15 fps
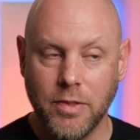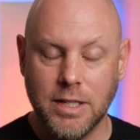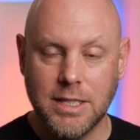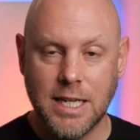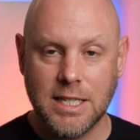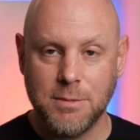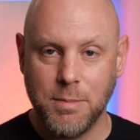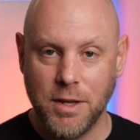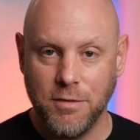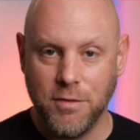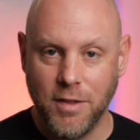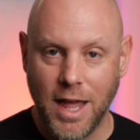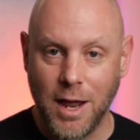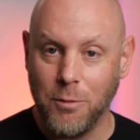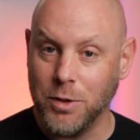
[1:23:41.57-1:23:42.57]
test bed for
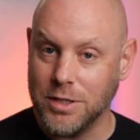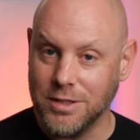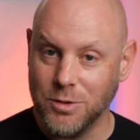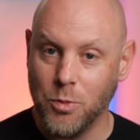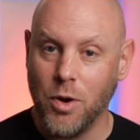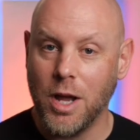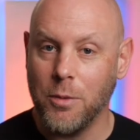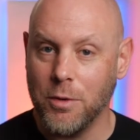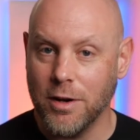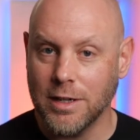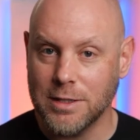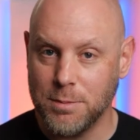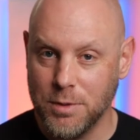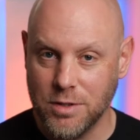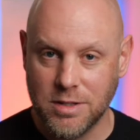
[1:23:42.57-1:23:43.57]
that, which is why we're
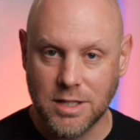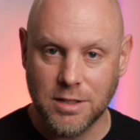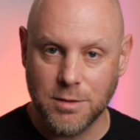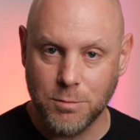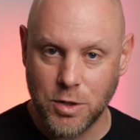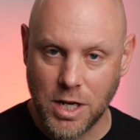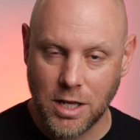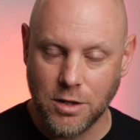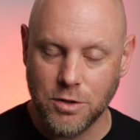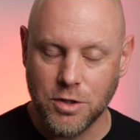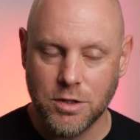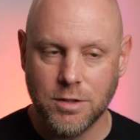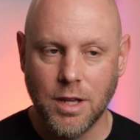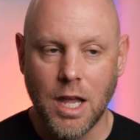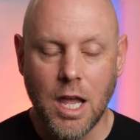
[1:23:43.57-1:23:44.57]
experiencing some
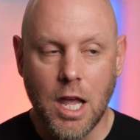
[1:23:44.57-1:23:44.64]
challenges.